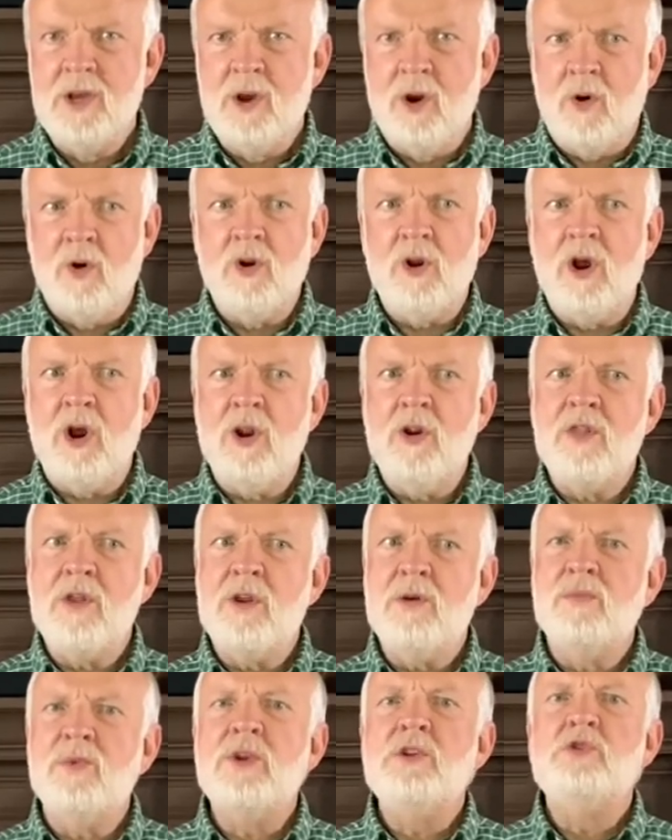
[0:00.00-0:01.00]
Or are there
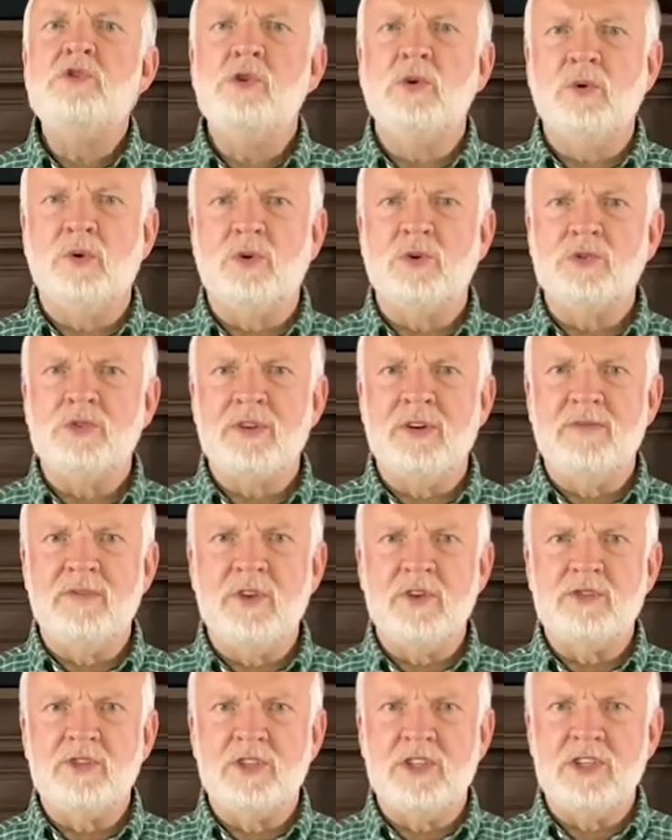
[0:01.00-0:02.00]
renewals of
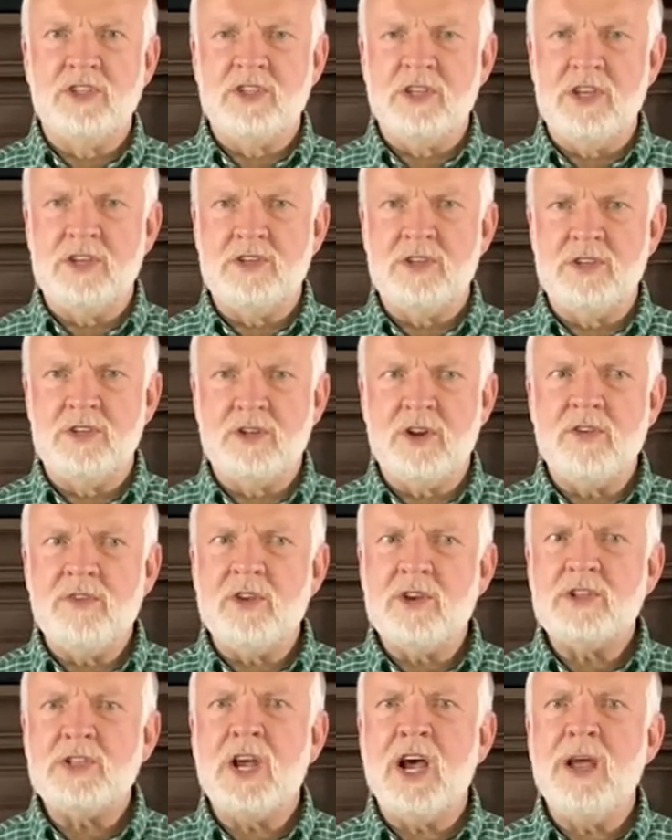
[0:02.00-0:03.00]
those decisions? Are
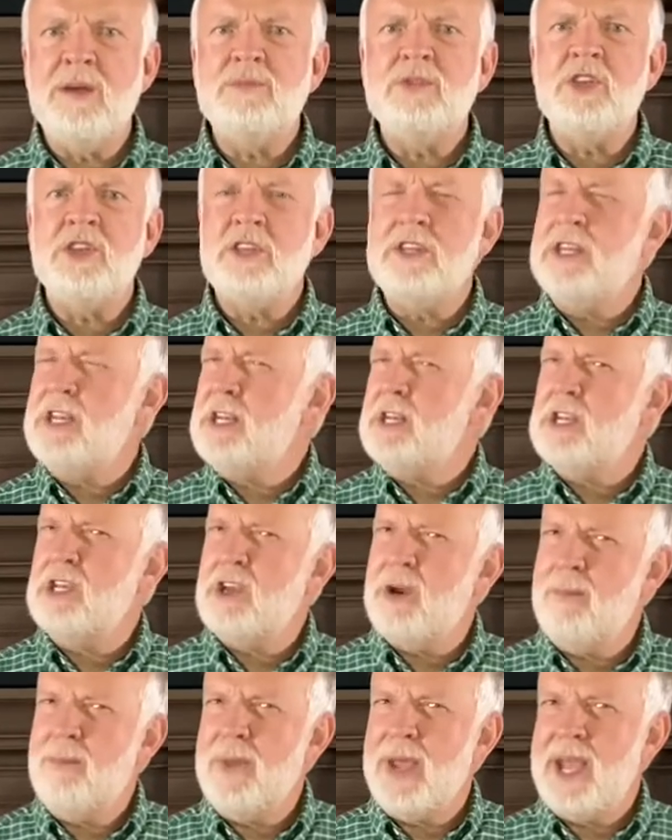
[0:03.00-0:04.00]
there times that you need to
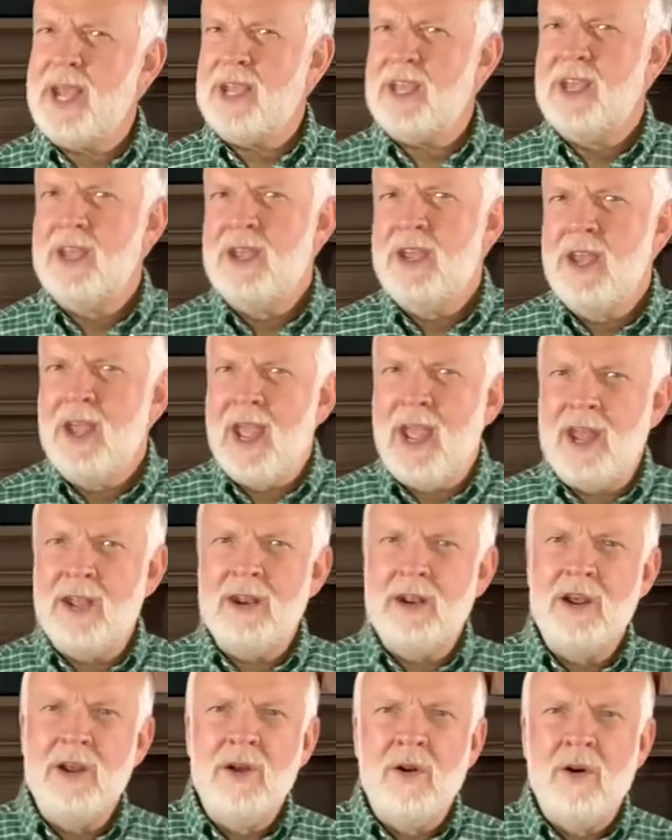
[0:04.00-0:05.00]
come back
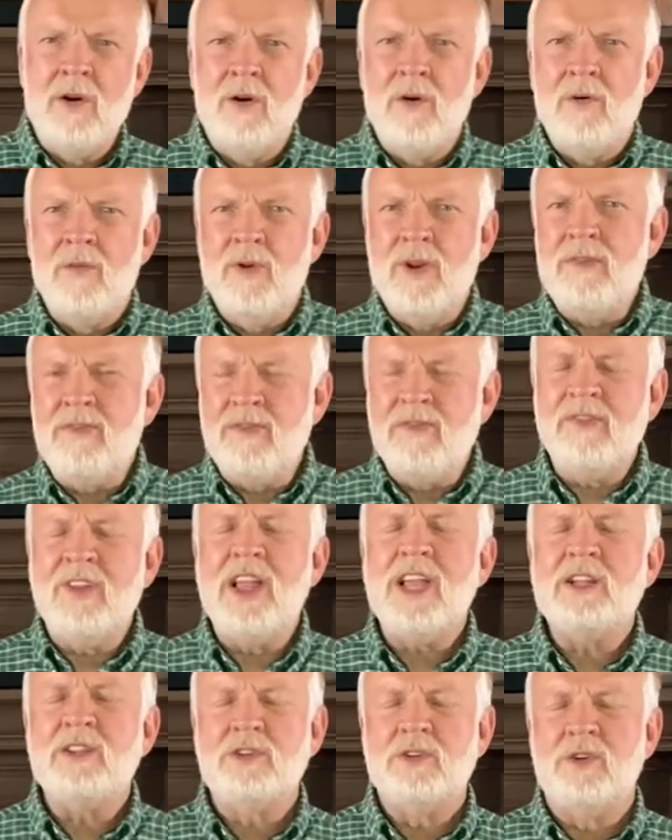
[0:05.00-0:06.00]
and
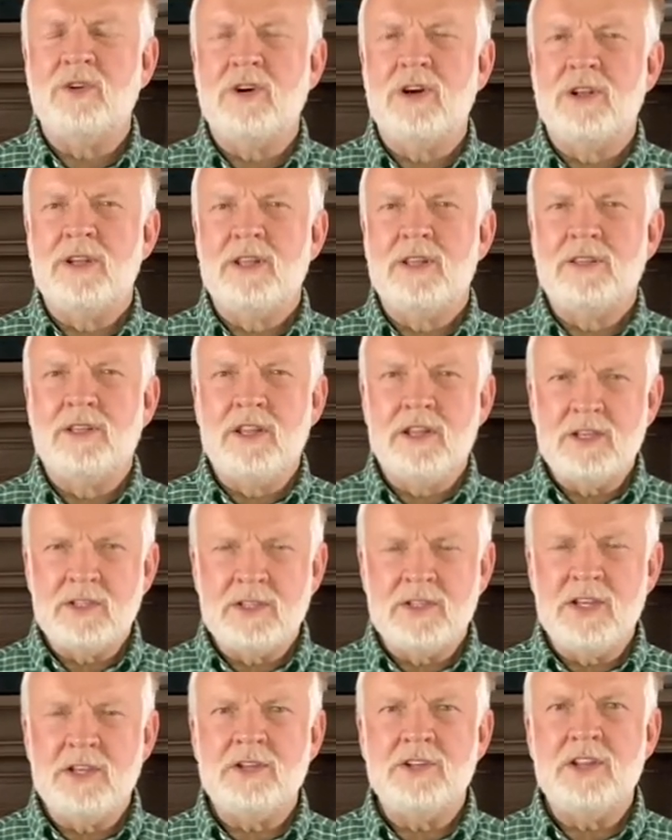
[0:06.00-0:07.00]
reflect on the
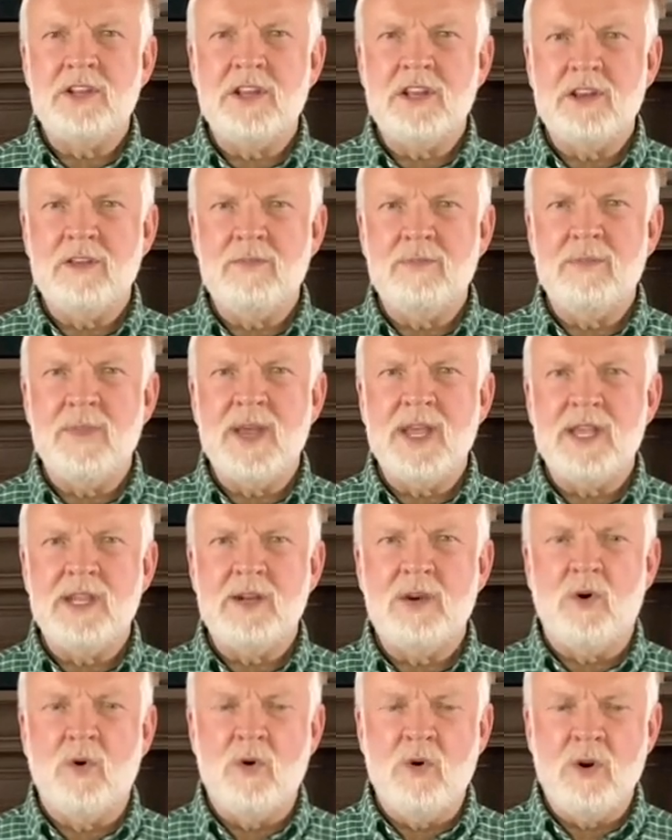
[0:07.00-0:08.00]
decision that you've made
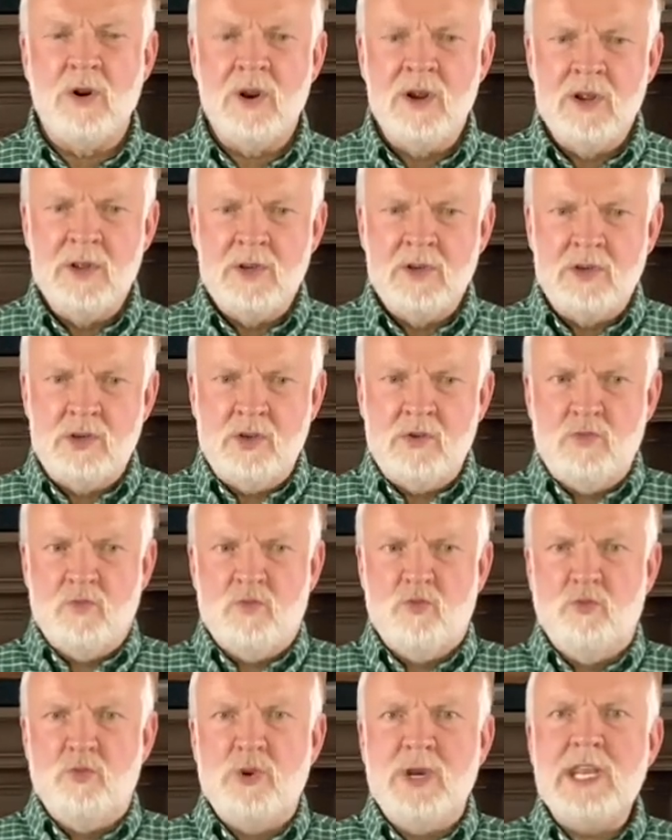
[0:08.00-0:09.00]
or to
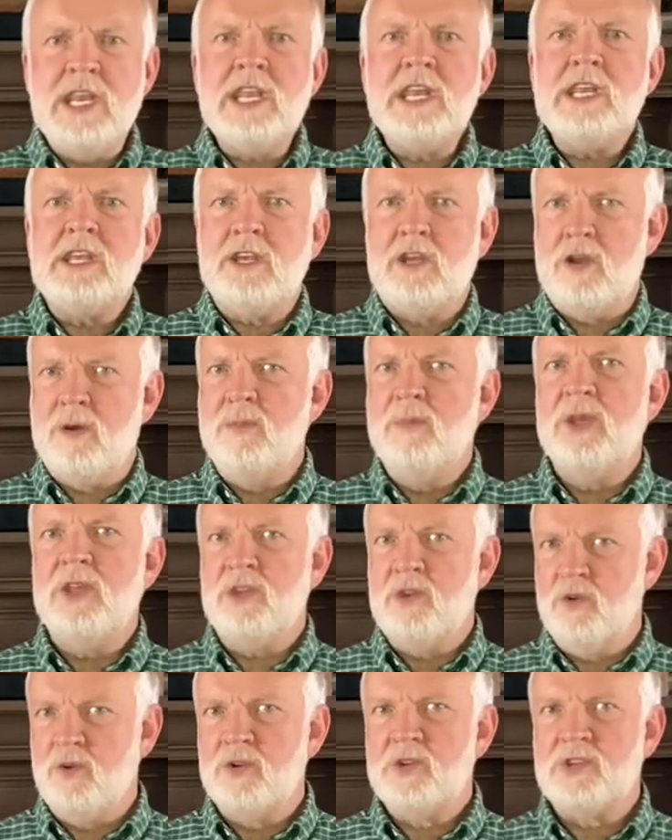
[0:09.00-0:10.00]
recommit
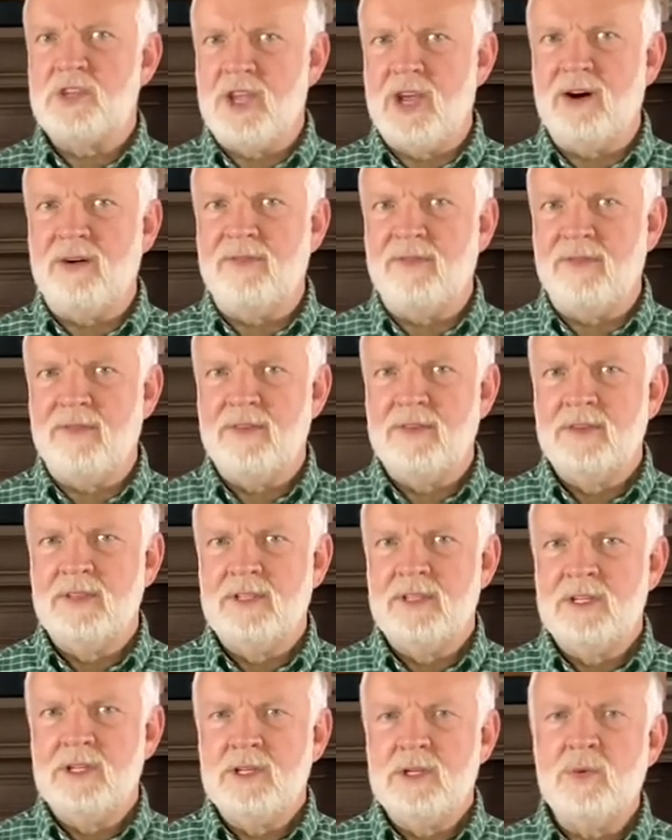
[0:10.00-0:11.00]
yourself
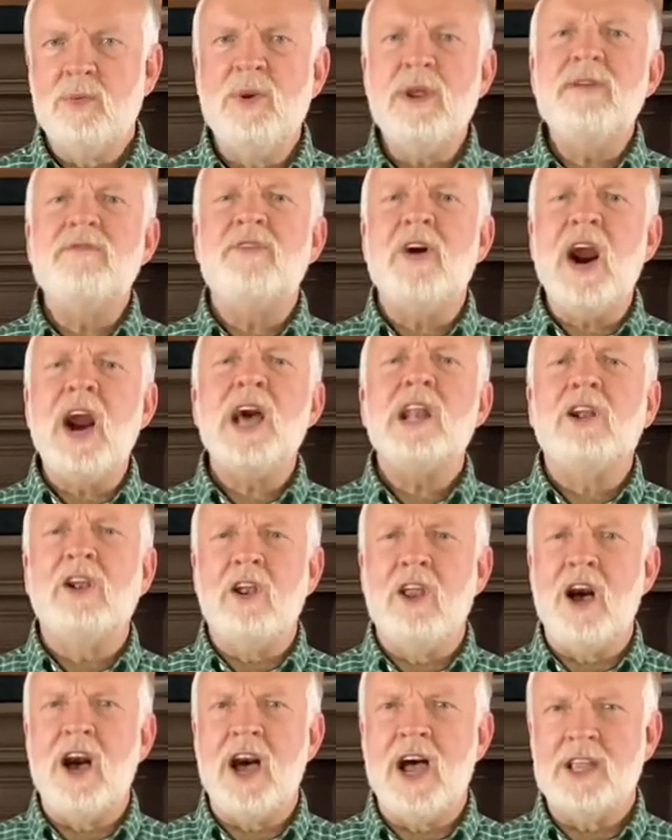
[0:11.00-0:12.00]
to
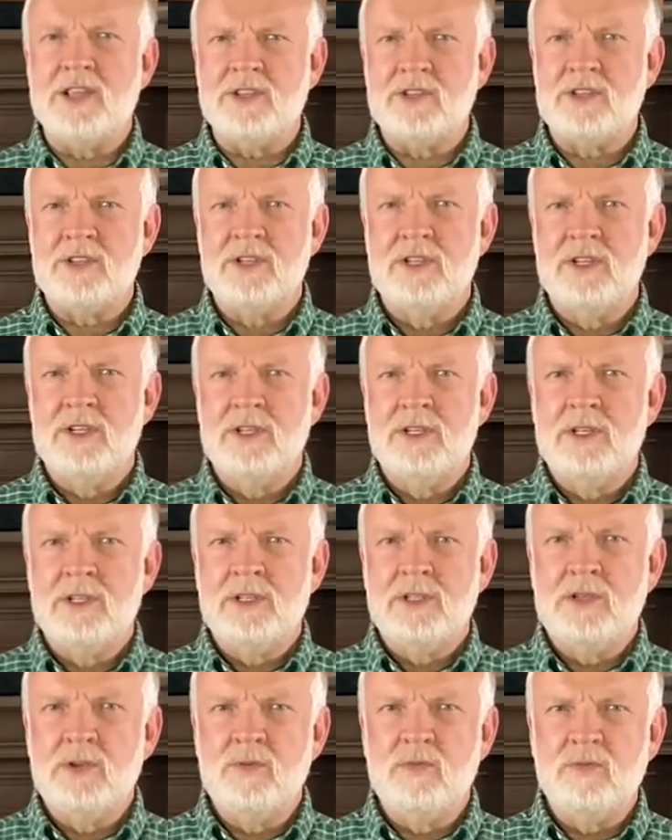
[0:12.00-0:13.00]
revitalize,
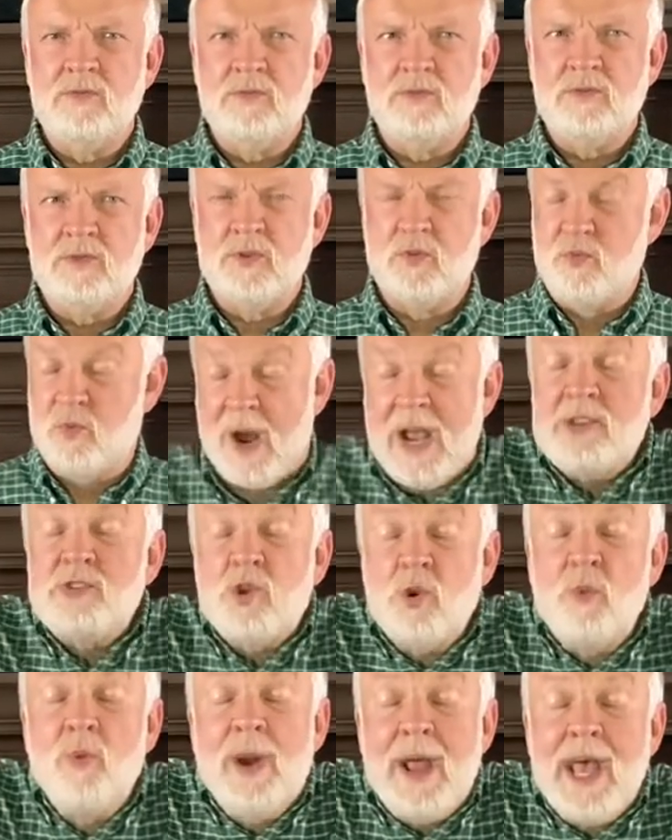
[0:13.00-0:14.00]
to, to
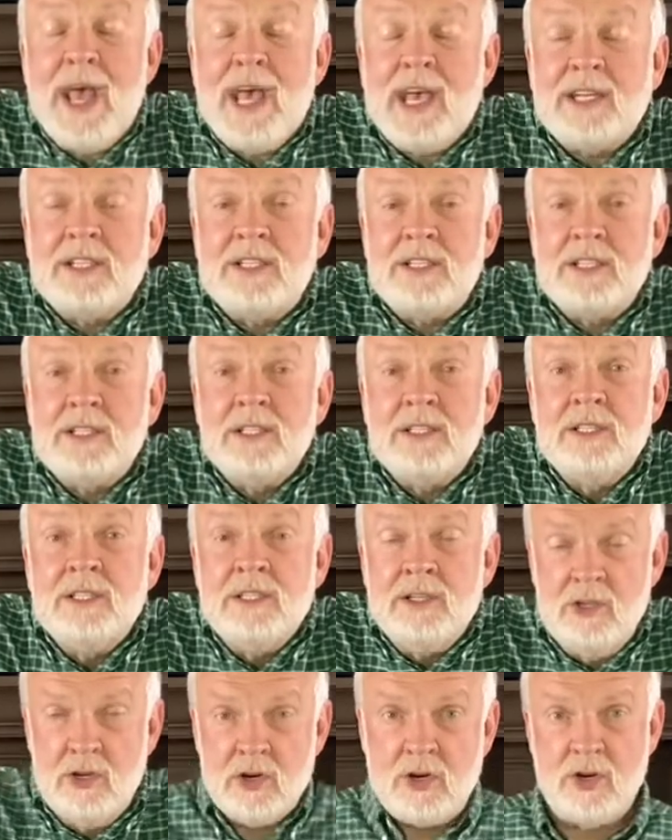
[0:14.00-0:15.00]
resurrect
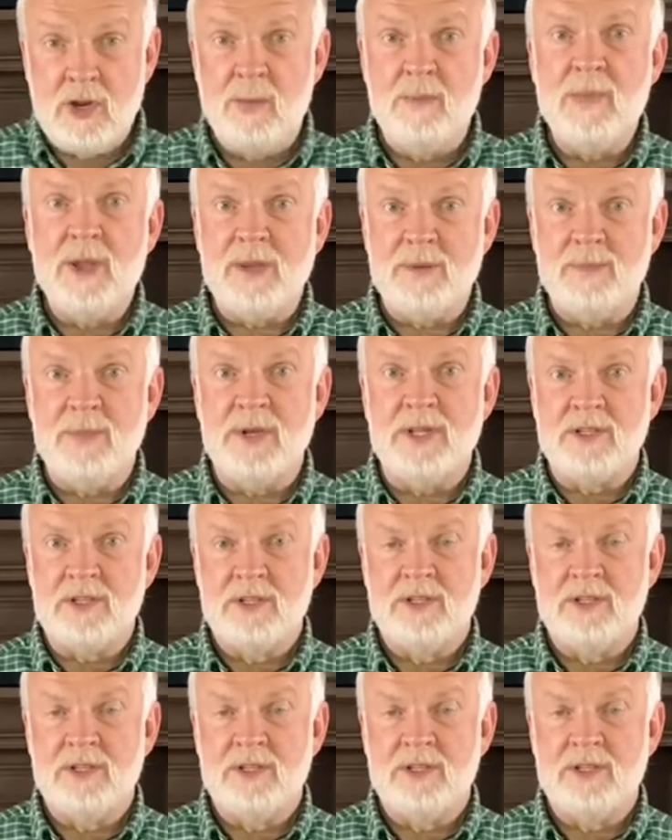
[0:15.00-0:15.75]
your commitment.